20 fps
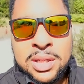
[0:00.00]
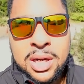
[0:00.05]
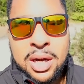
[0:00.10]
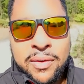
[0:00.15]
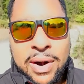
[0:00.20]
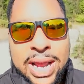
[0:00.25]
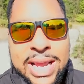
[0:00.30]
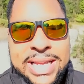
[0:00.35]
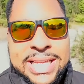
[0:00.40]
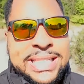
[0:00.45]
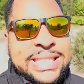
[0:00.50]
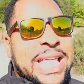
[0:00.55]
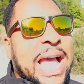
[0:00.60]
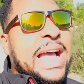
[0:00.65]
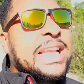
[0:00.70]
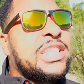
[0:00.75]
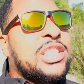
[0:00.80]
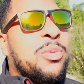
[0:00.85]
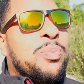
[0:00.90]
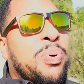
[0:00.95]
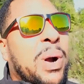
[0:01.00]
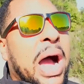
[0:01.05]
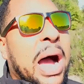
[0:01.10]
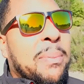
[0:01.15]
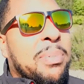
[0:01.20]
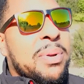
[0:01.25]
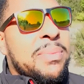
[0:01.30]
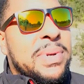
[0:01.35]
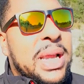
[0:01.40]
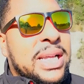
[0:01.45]
All right? That's the
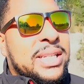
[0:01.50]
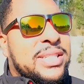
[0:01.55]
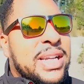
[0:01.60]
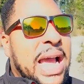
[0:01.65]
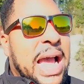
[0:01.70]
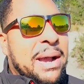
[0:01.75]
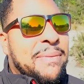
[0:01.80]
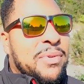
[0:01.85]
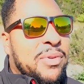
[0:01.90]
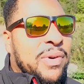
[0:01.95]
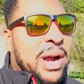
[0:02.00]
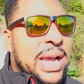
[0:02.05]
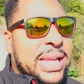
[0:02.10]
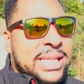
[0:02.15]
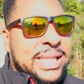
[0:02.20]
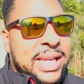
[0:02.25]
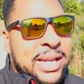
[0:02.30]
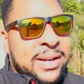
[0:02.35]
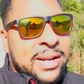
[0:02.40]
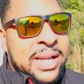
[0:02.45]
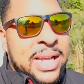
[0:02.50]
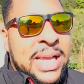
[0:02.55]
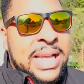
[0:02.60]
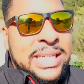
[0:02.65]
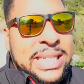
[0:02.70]
problem that you're having right there.